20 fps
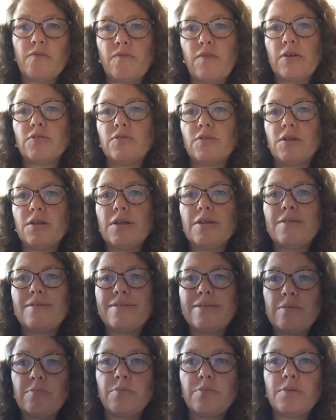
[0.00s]
fraction in its
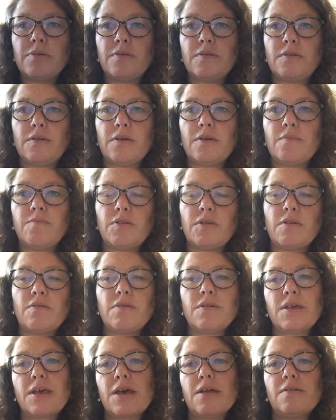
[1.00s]
simplest terms. So
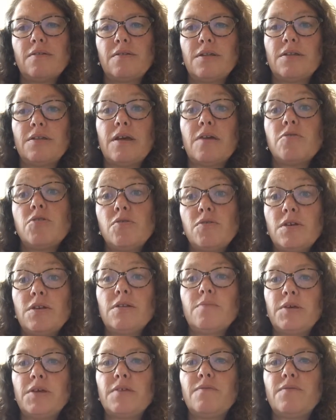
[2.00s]
it's cancelling down. You
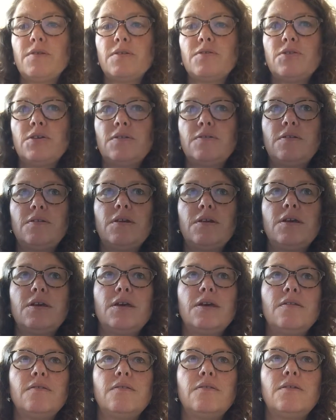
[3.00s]
did a bit of this yesterday,
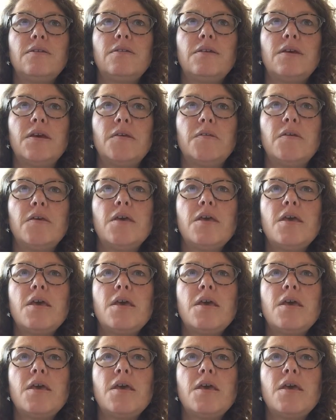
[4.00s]
cancelling down.